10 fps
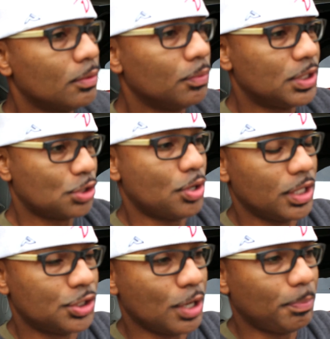we're just gonna
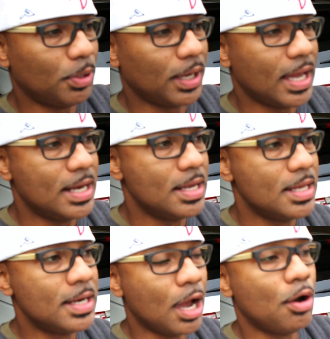jump on
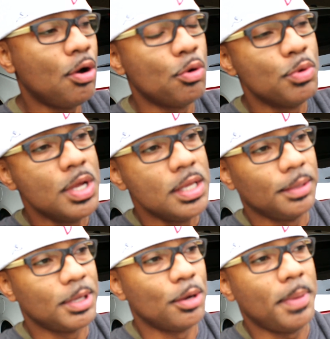that. Now, let
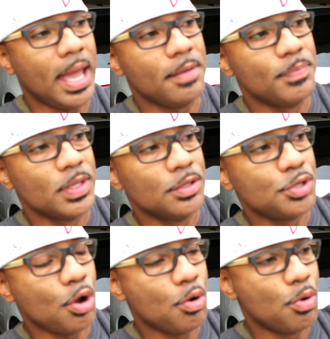me go back.
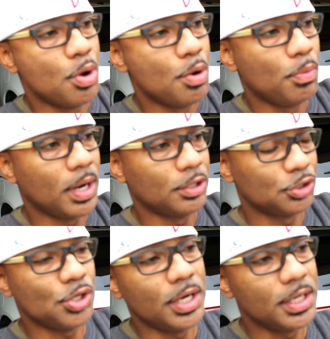So when I was
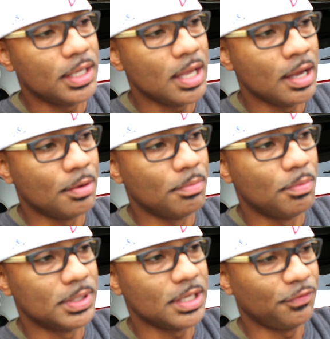trying to,
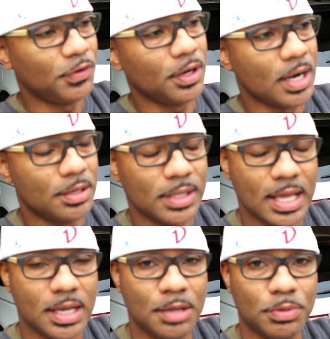once I figured out
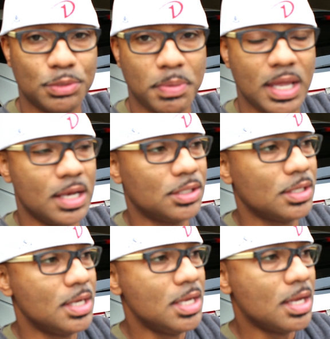that it was pinched,
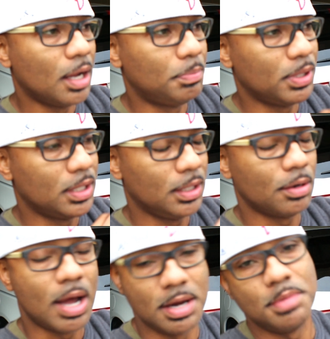I put a
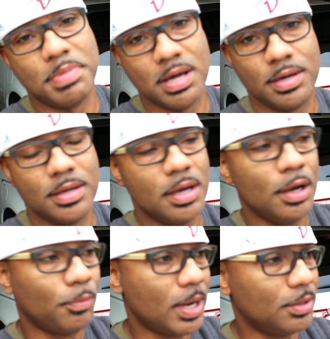little Honda bond
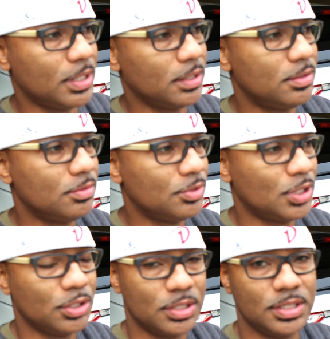around it
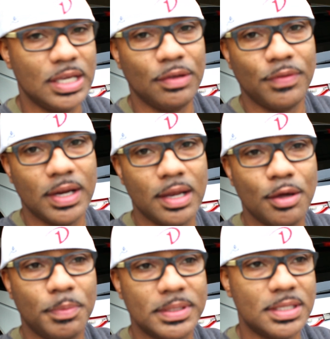just to see if that'd
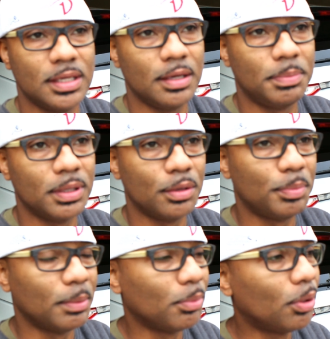help it seal up a little
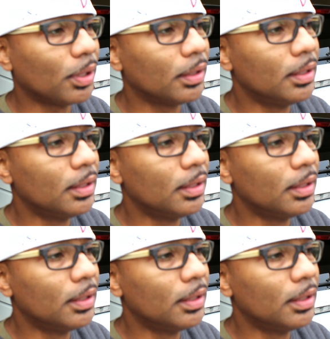bit more.